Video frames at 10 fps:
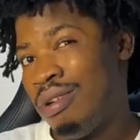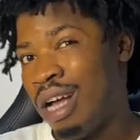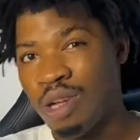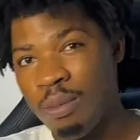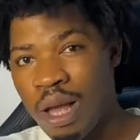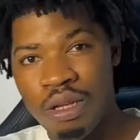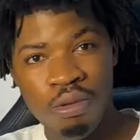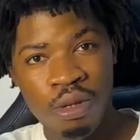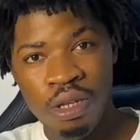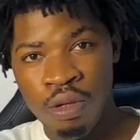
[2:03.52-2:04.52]
actually buy
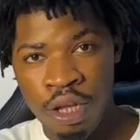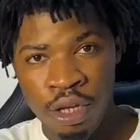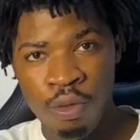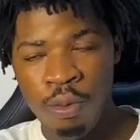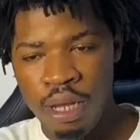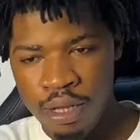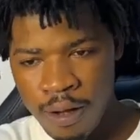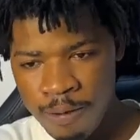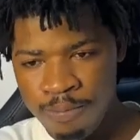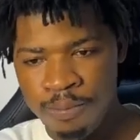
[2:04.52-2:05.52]
a domain
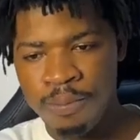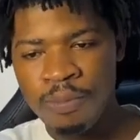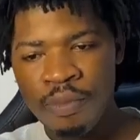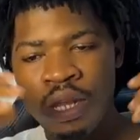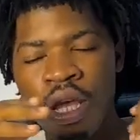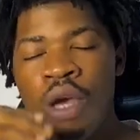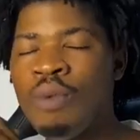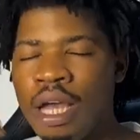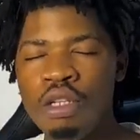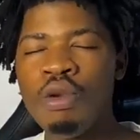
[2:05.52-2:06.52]
now.
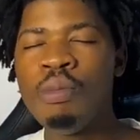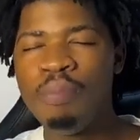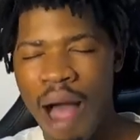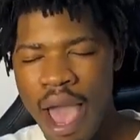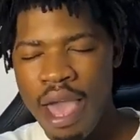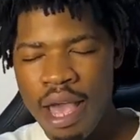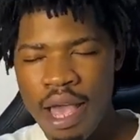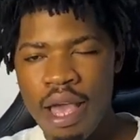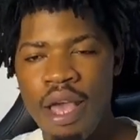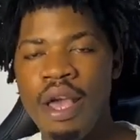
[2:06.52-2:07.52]
Where do you buy
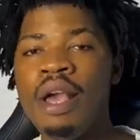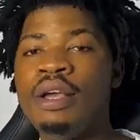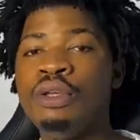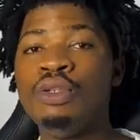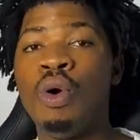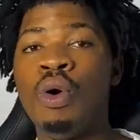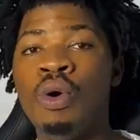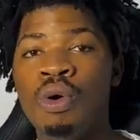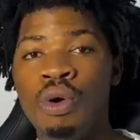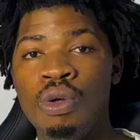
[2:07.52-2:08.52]
your
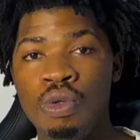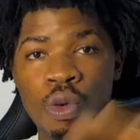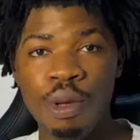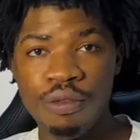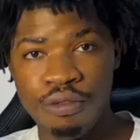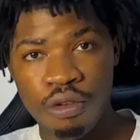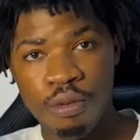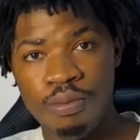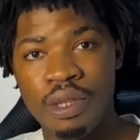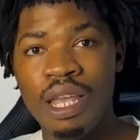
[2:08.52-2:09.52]
domain
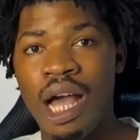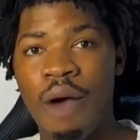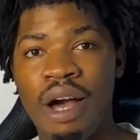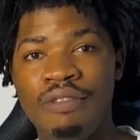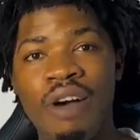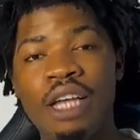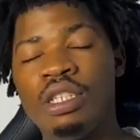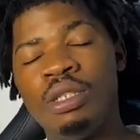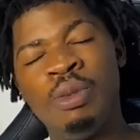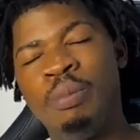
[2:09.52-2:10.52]
from? I would
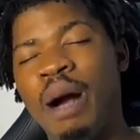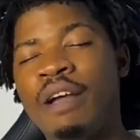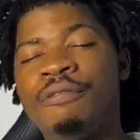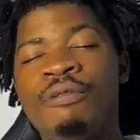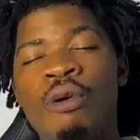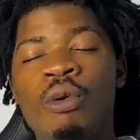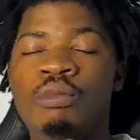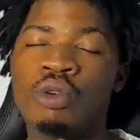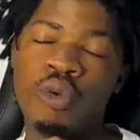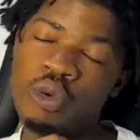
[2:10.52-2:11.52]
advise you buy from
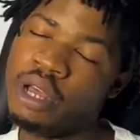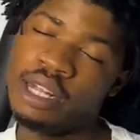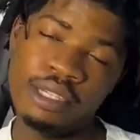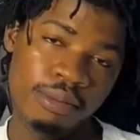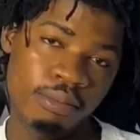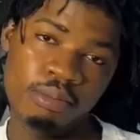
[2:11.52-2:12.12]
GoDaddy.